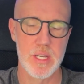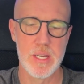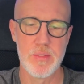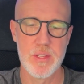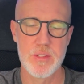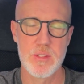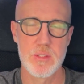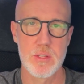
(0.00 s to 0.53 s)
and
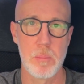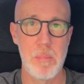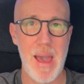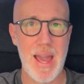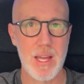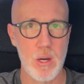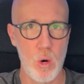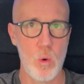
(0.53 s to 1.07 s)
this is a
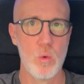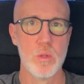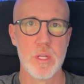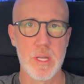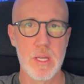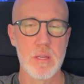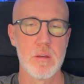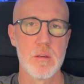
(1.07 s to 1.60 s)
Mac
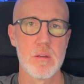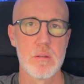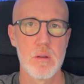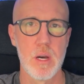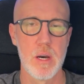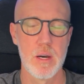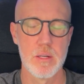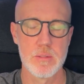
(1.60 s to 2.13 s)
only
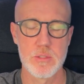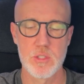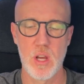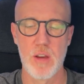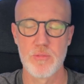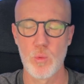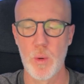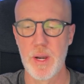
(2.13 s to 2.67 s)
uh,
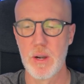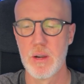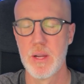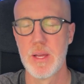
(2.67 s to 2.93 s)
software